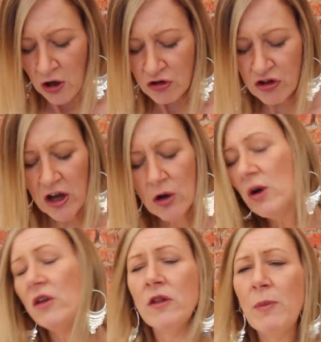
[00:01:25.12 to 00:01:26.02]

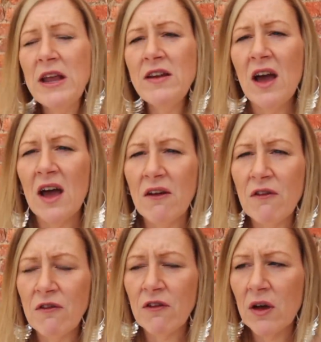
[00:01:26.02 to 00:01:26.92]
So the P D
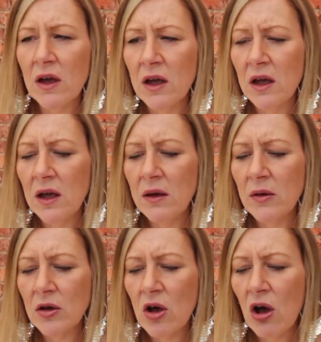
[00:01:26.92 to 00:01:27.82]
F
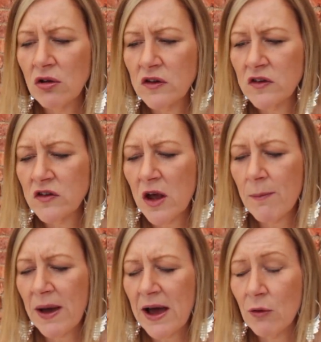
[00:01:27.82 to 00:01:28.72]
cost
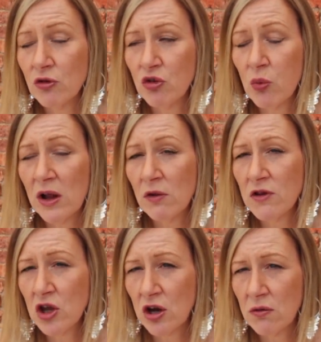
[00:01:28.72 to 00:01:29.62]
about twelve
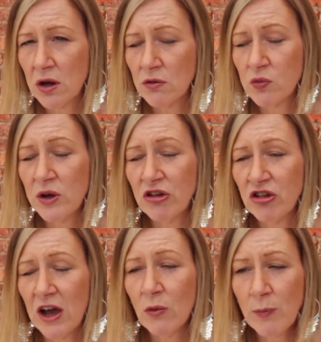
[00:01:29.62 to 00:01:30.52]
euros,
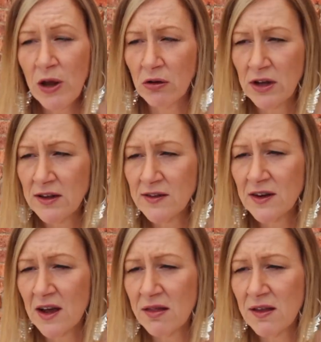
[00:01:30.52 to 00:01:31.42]
which I will be
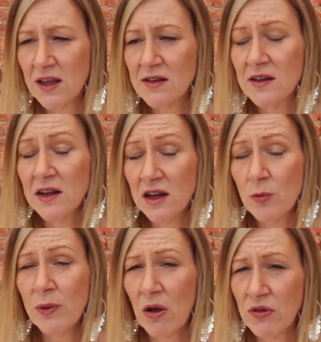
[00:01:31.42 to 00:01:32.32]
honest, I think is a
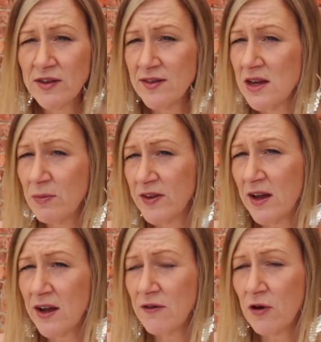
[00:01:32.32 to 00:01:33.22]
little bit on the steep
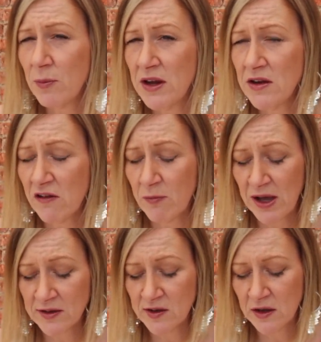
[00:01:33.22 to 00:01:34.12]
side for a P D F
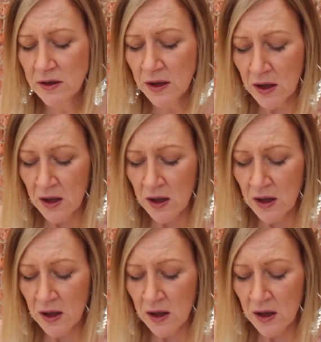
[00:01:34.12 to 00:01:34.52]
pattern.